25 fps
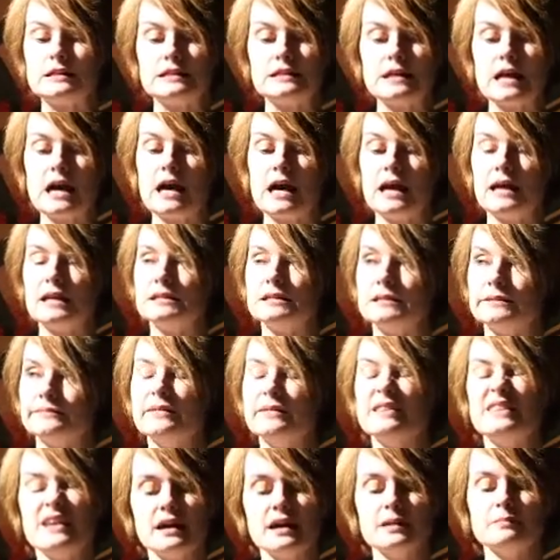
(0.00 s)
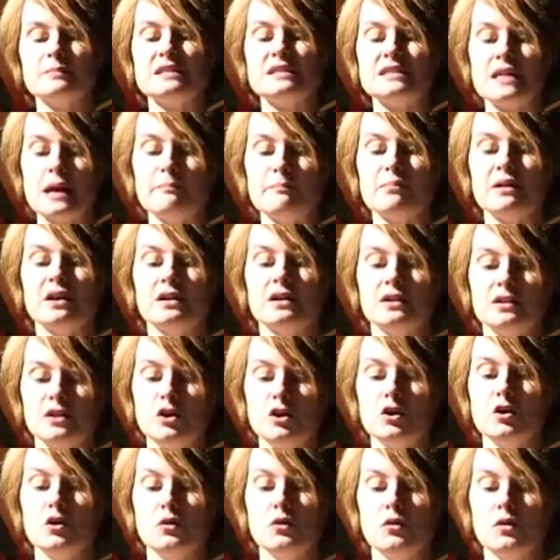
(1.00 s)
you died. That'd be typical
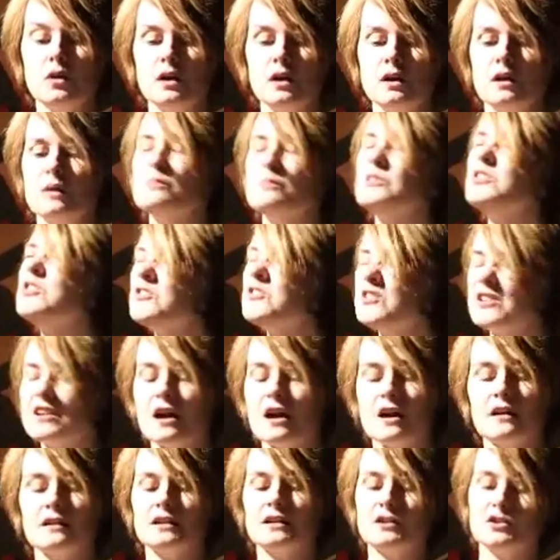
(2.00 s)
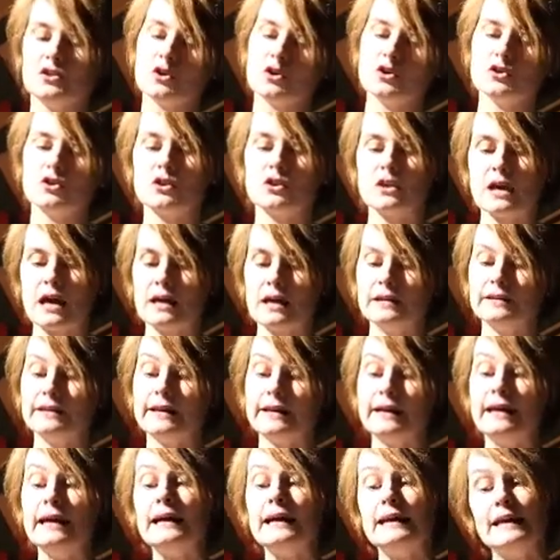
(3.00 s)
you, but you can hardly judge, can
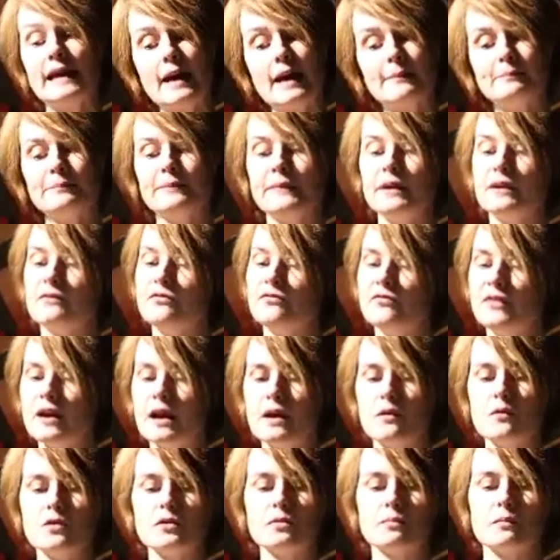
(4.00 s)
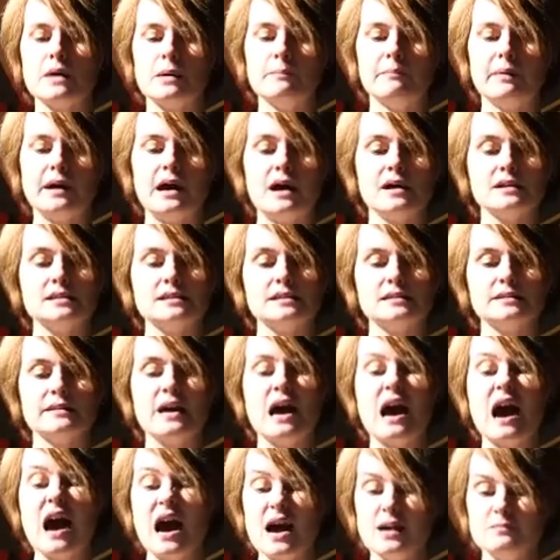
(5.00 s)
you? Yep, affair with my boss.
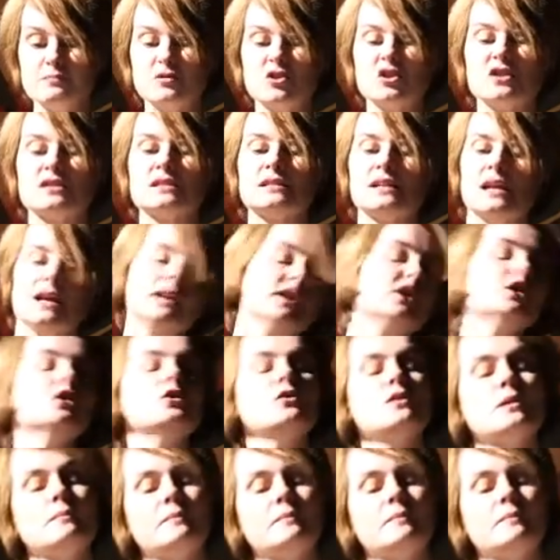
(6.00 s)
I'm just like you,